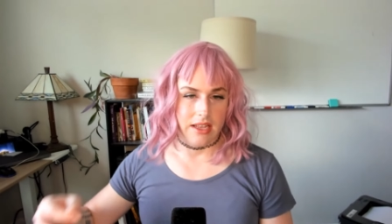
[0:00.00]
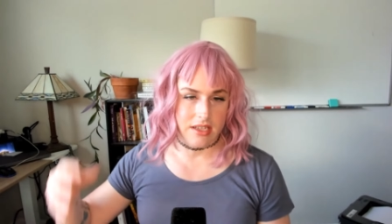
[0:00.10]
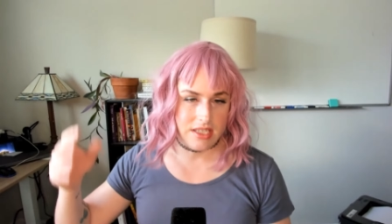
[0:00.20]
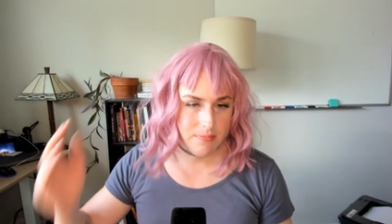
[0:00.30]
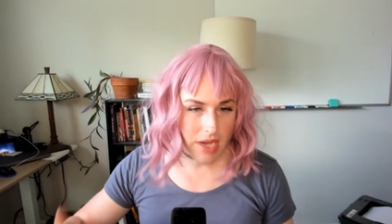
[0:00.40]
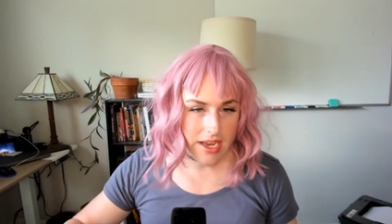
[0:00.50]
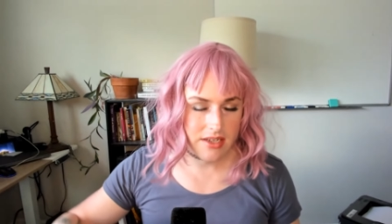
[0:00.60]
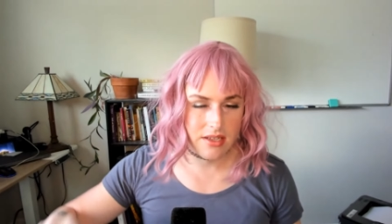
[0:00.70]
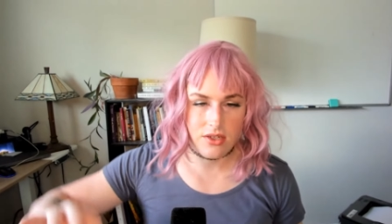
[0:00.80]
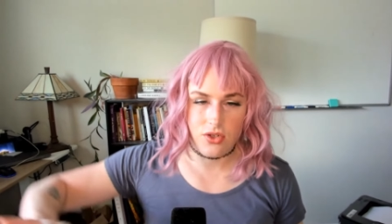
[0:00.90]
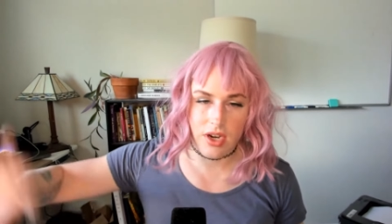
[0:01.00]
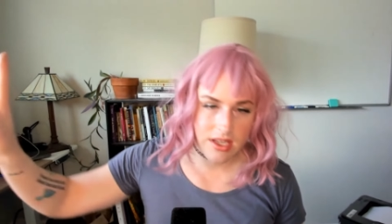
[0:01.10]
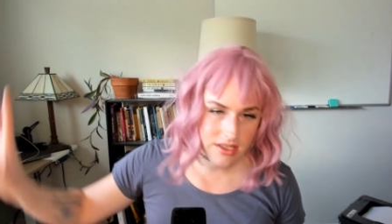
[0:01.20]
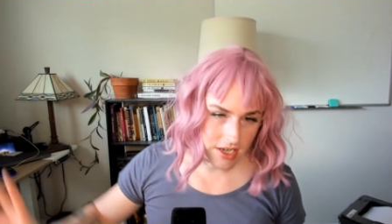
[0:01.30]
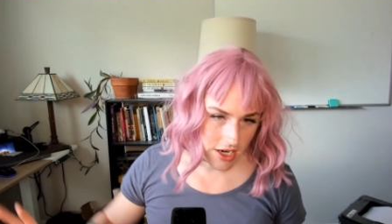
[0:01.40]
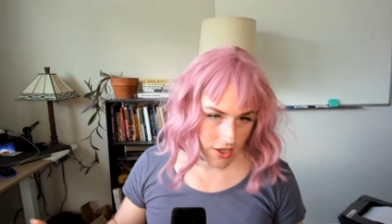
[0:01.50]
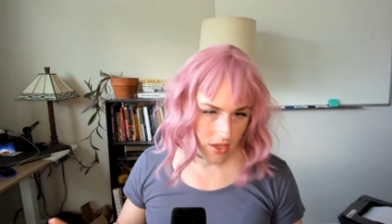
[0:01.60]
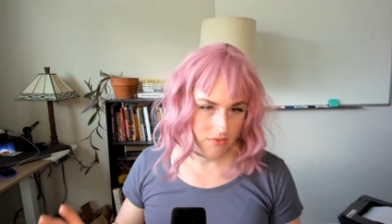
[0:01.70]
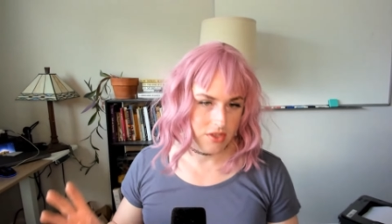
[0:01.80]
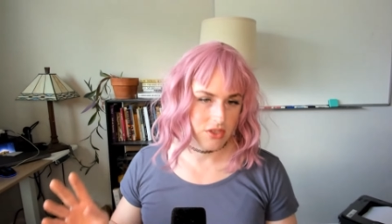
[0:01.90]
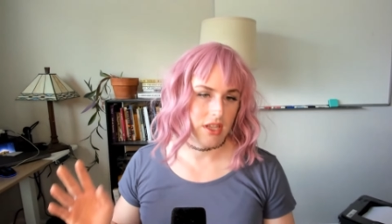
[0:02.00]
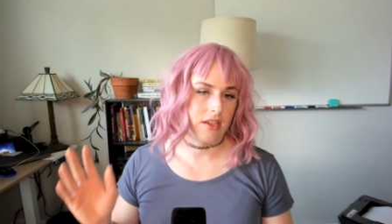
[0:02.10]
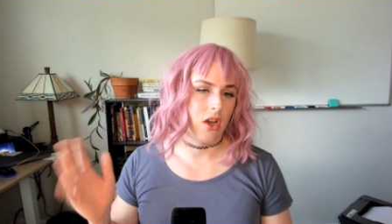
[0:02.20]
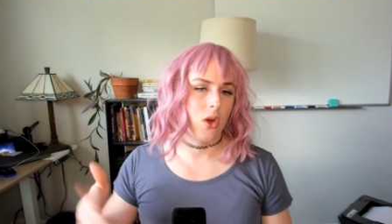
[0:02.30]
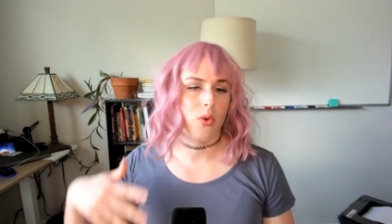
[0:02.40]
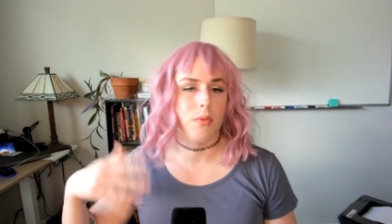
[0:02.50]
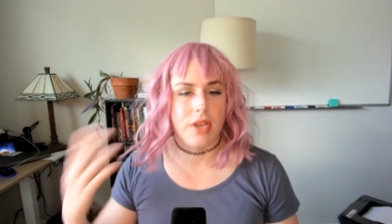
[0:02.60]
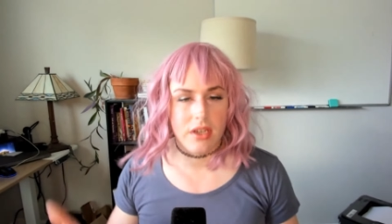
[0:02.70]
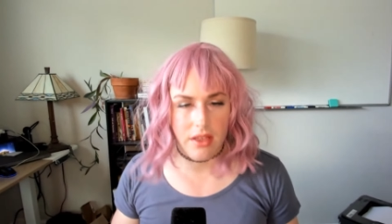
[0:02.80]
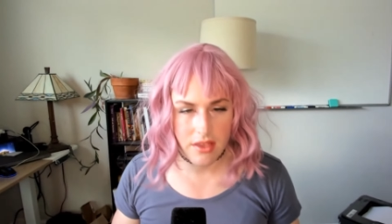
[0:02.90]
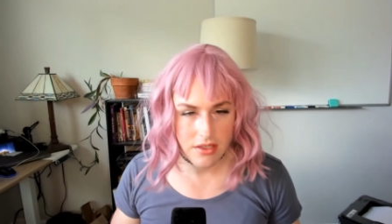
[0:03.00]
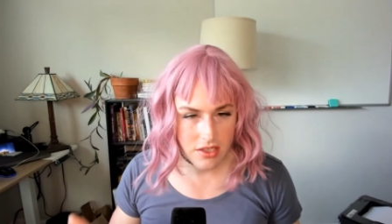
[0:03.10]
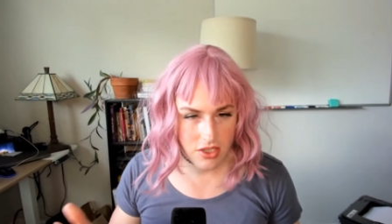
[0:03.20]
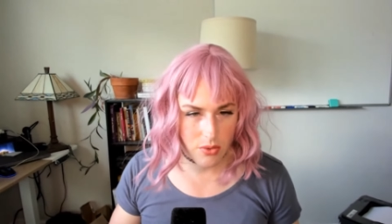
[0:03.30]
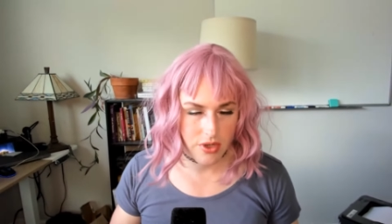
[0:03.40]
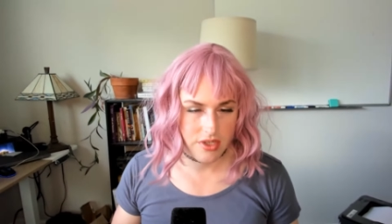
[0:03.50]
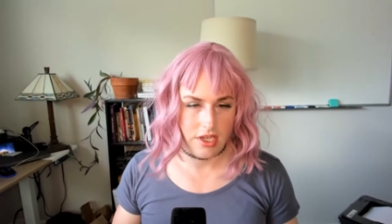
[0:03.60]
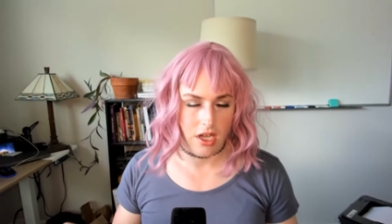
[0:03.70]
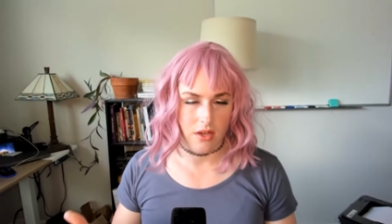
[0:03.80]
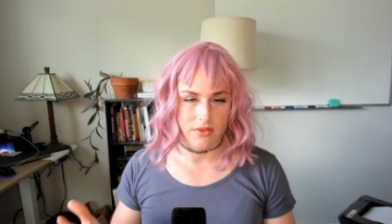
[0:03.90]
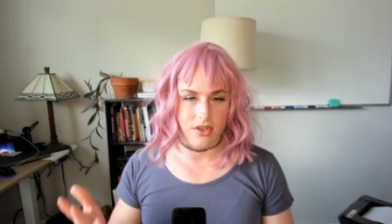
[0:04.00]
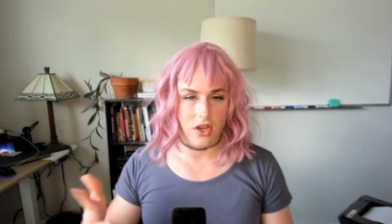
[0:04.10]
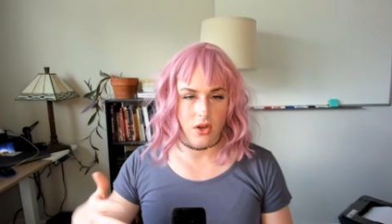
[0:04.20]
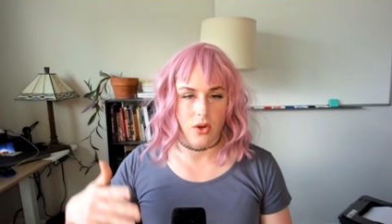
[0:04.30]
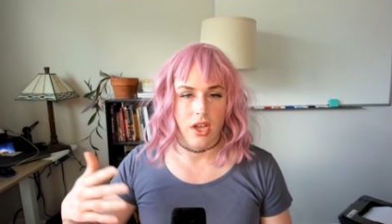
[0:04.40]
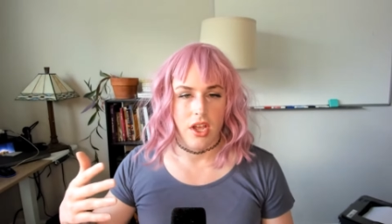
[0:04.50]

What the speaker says: Despite the trans narrative, it's like, oh, we're being authentic to ourselves. No,